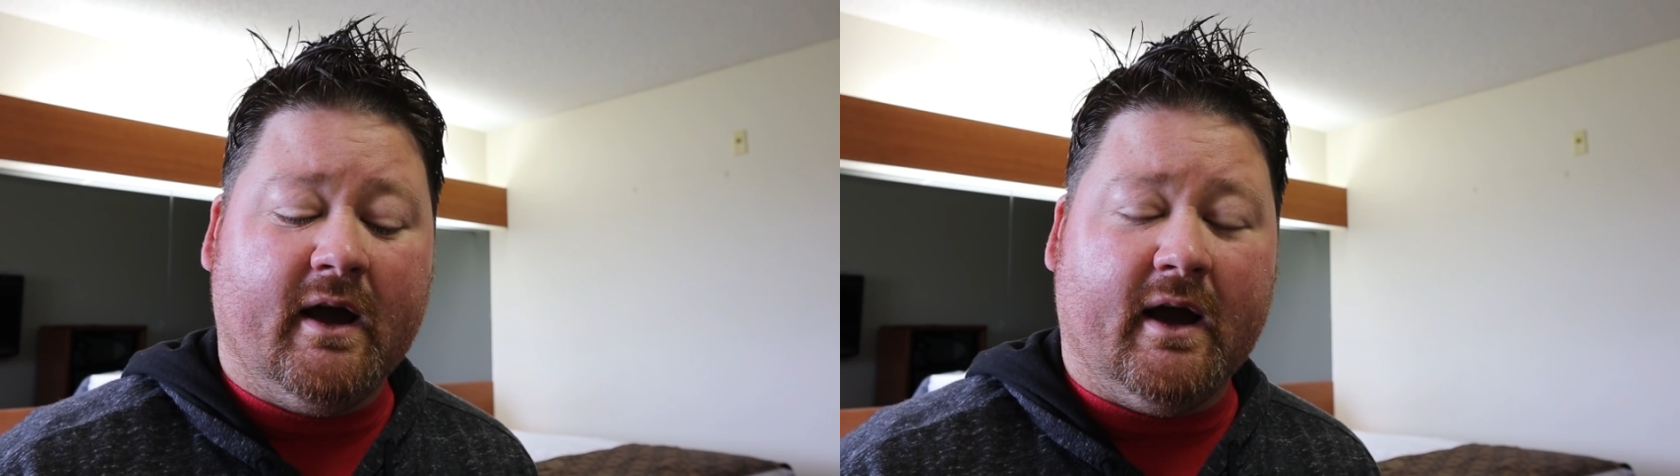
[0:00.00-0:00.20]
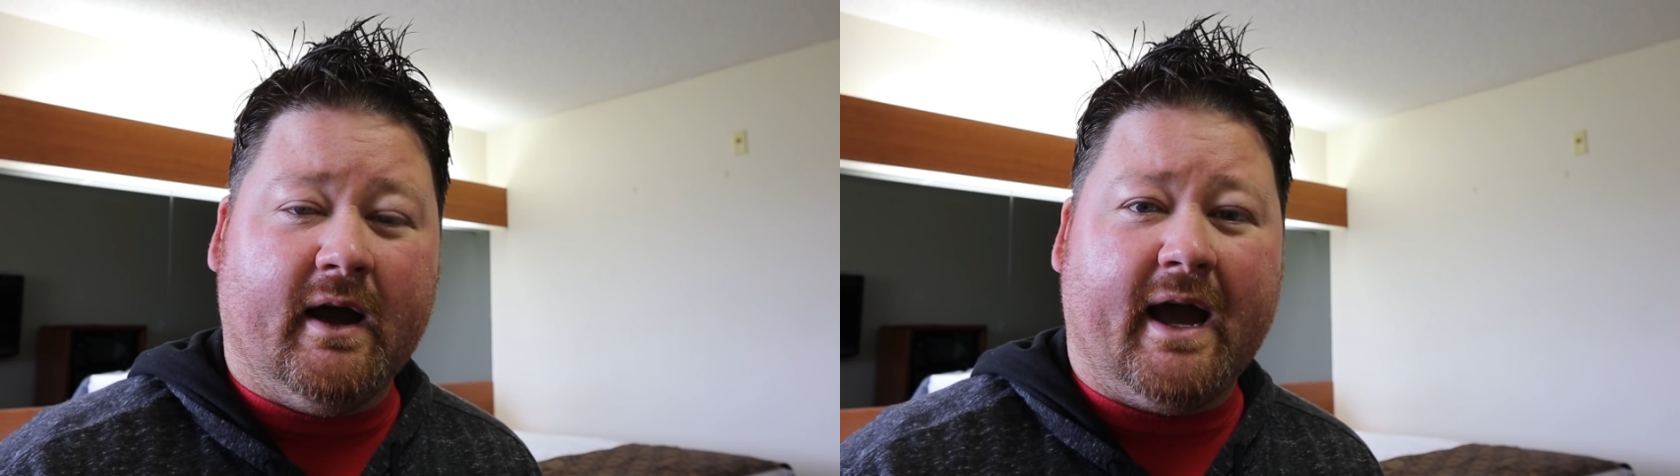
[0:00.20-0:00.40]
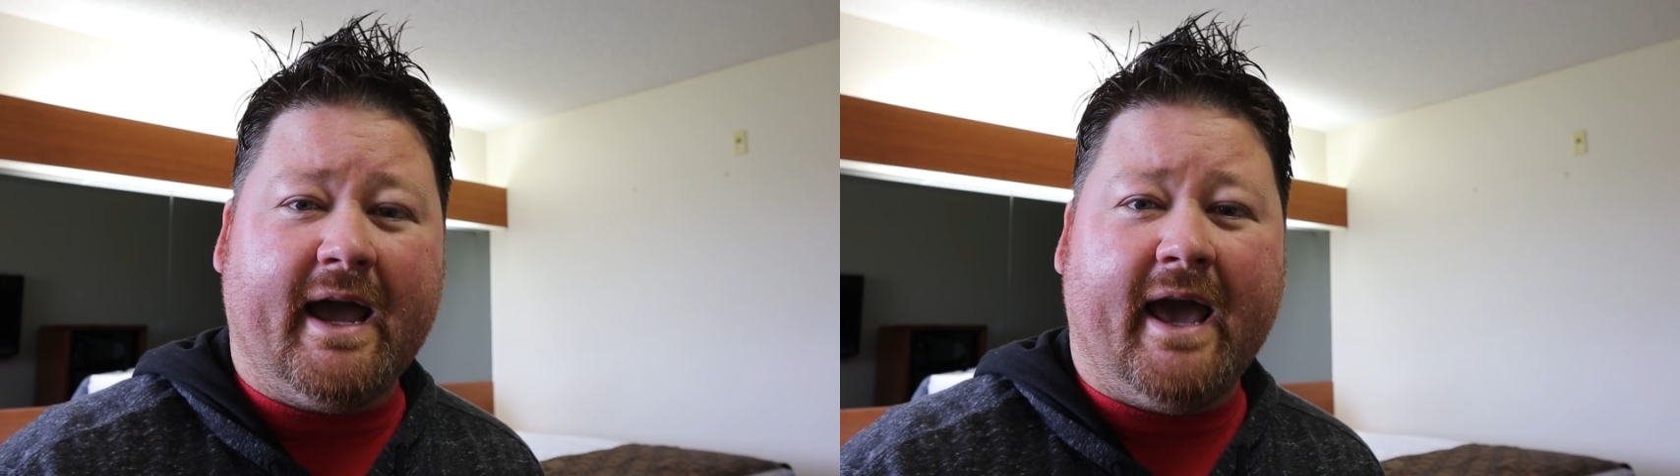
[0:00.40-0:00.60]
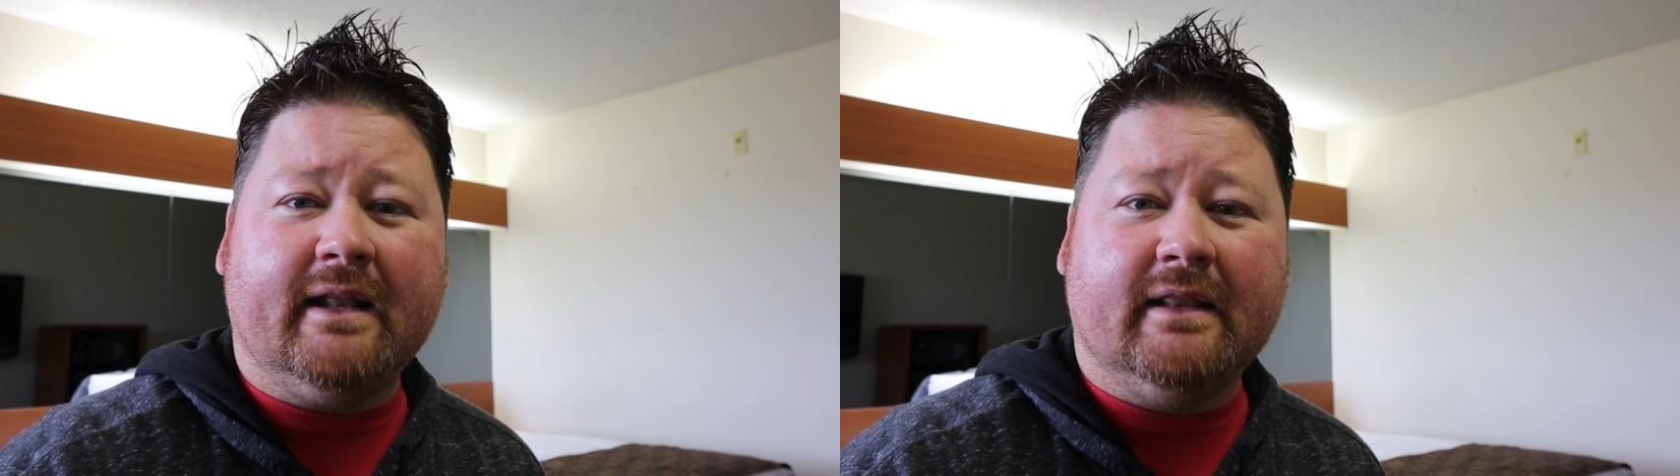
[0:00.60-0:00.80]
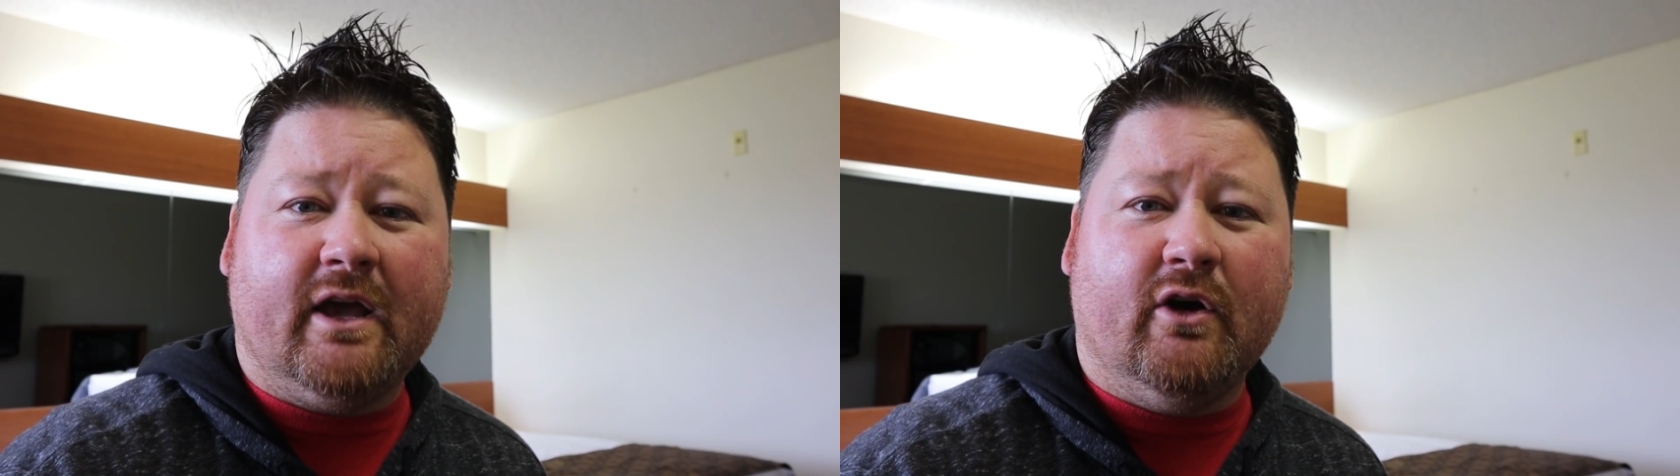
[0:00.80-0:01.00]
I had
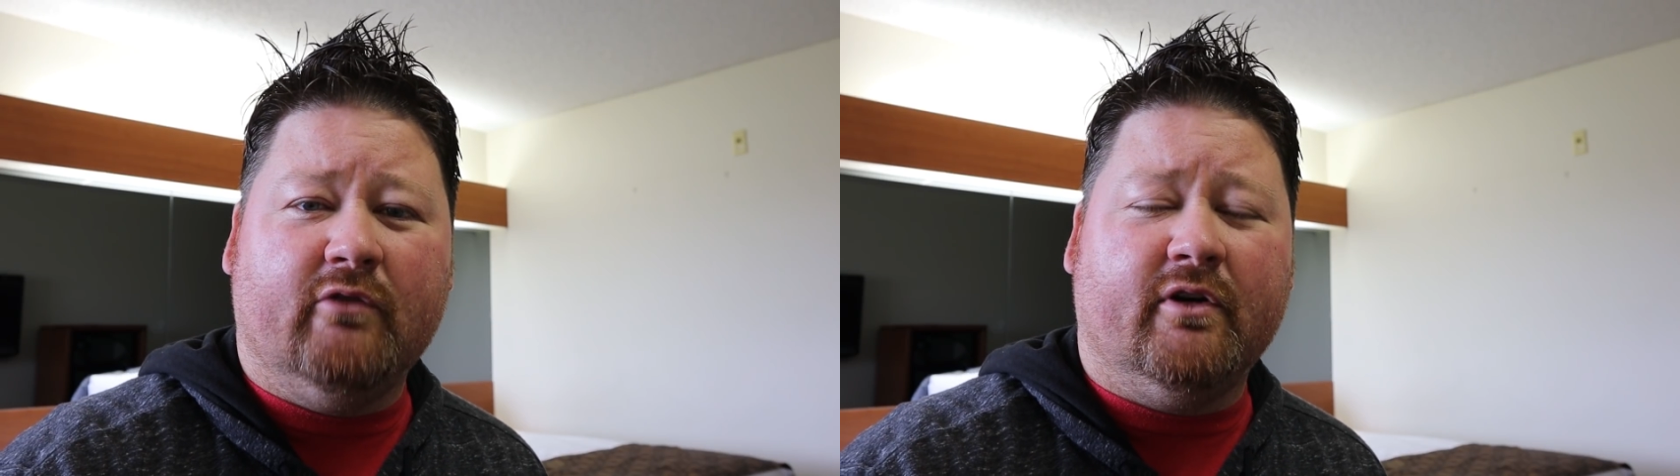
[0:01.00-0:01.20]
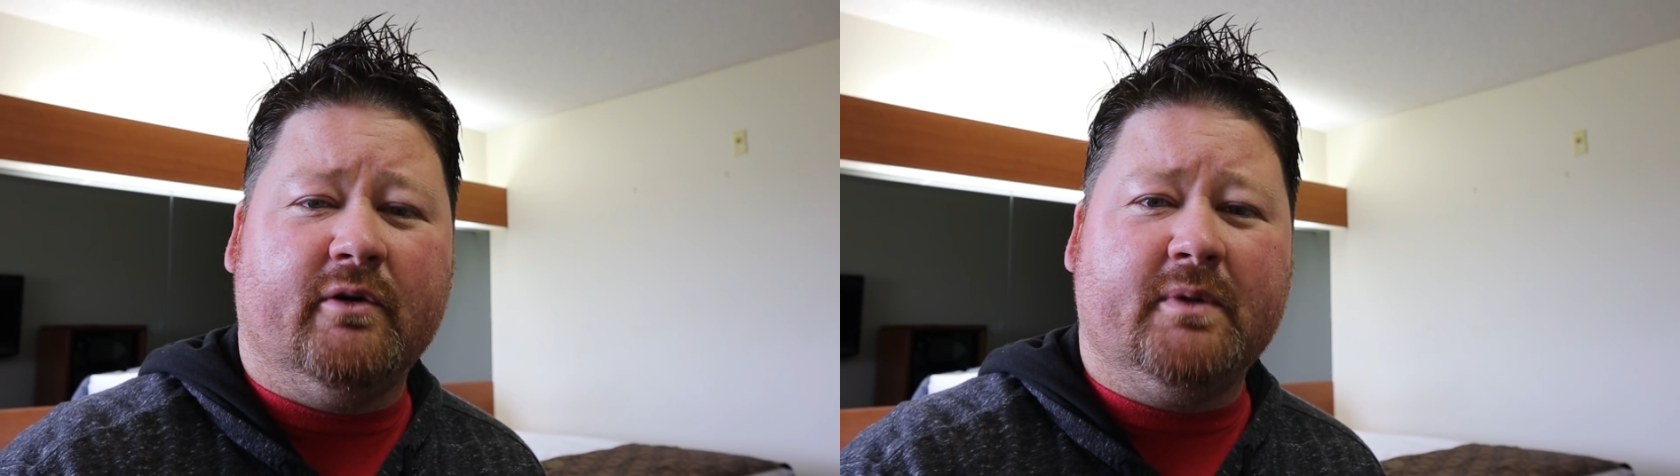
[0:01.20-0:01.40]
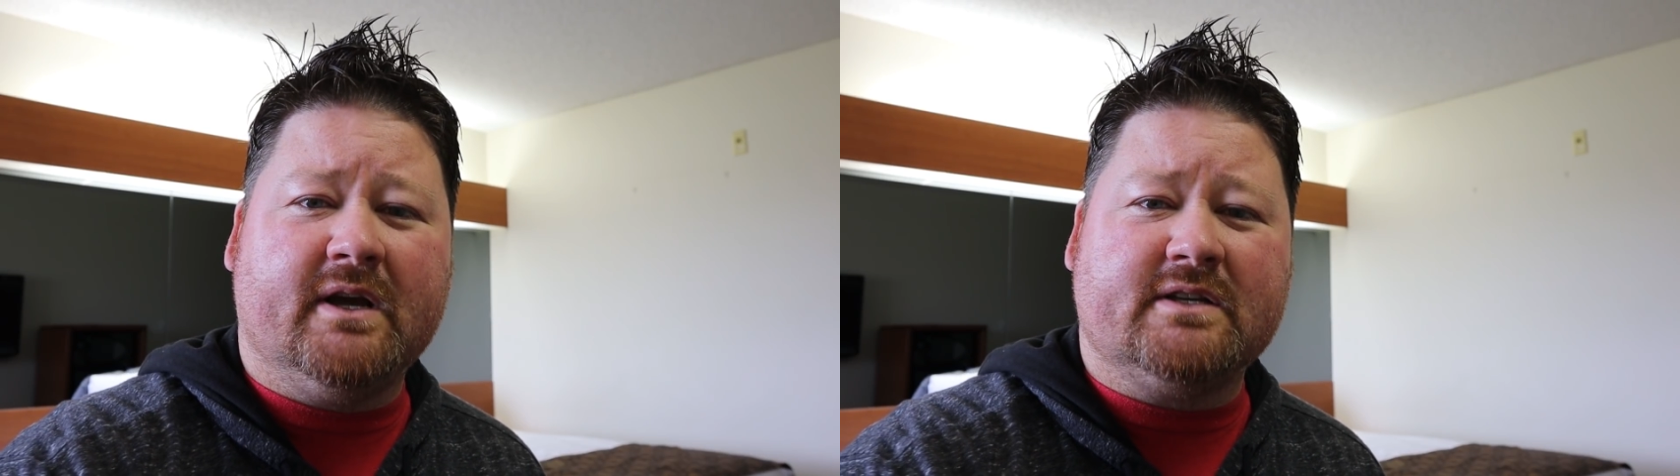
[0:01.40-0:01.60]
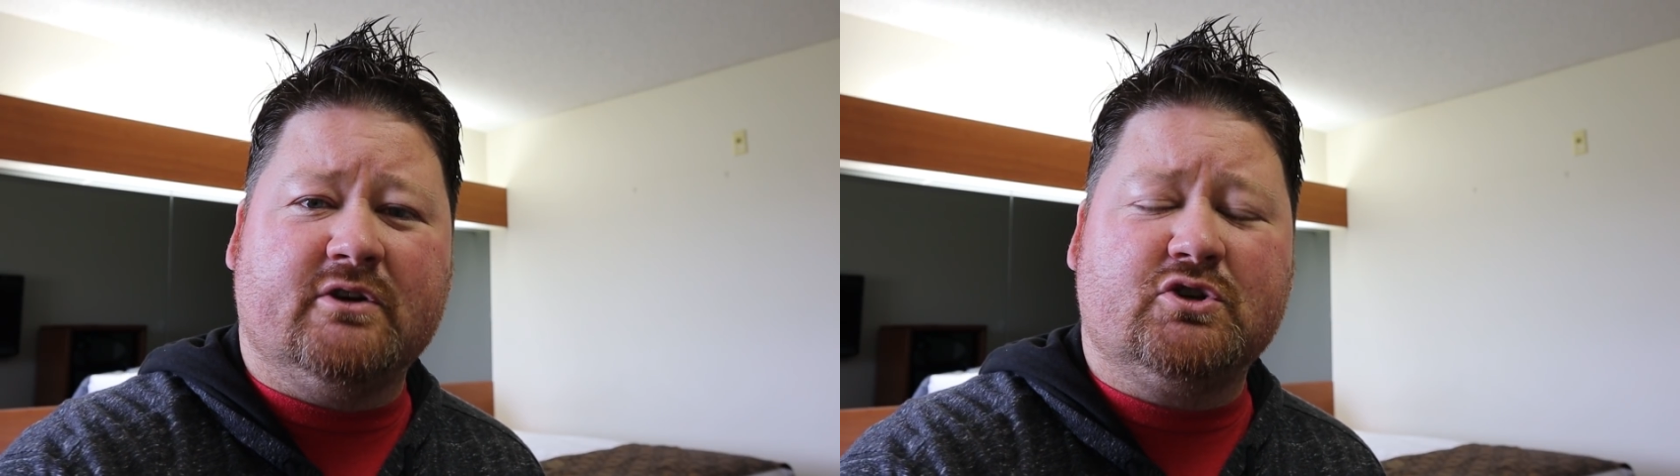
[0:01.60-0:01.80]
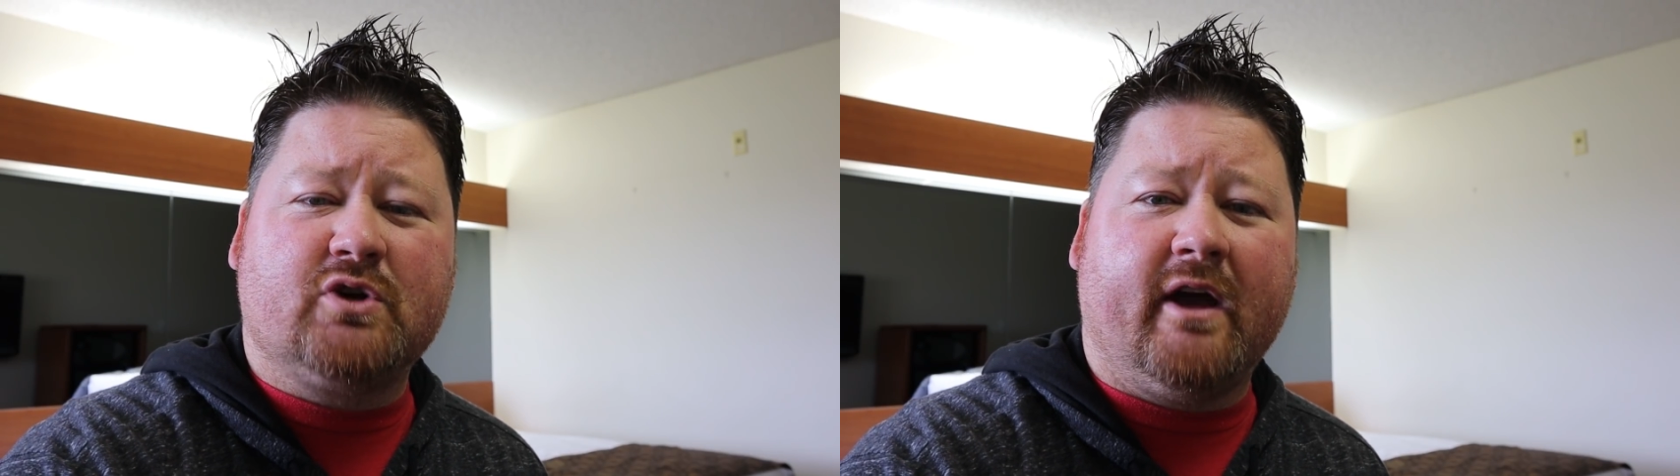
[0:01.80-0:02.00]
a layover because
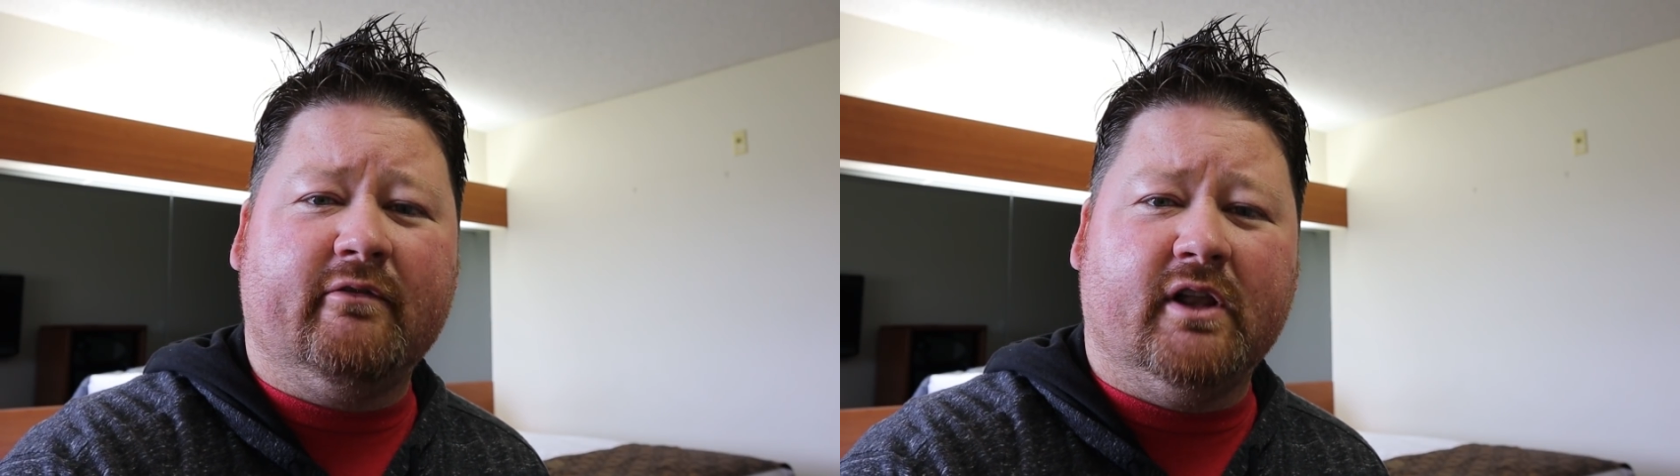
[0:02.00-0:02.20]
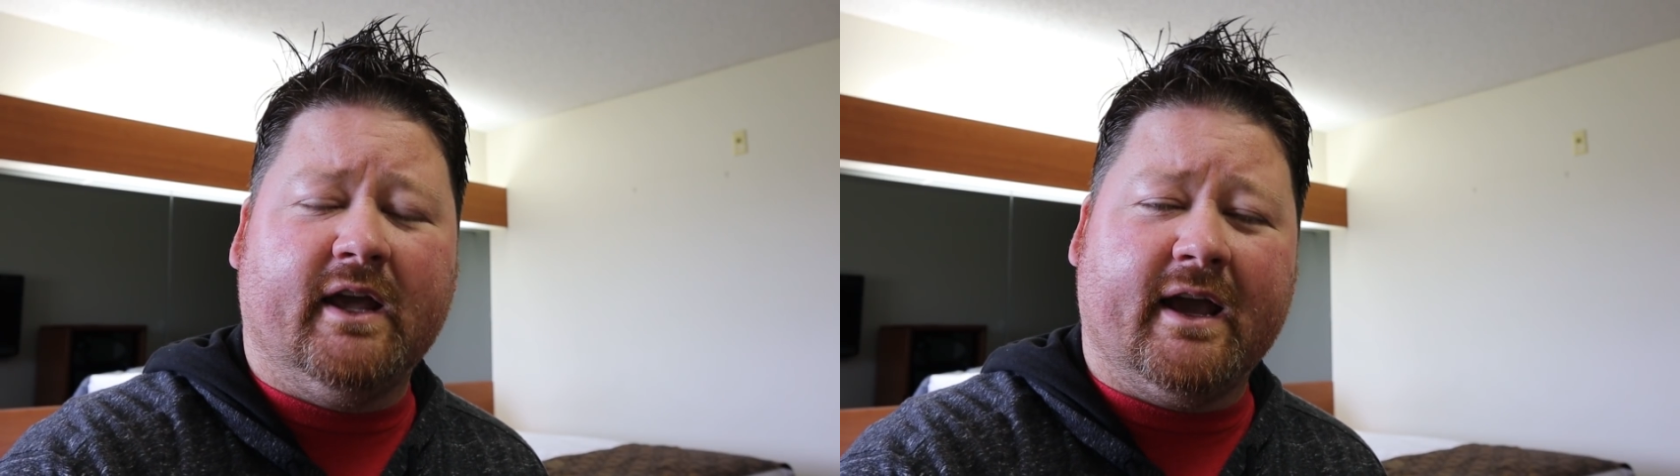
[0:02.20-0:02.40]
I was traveling.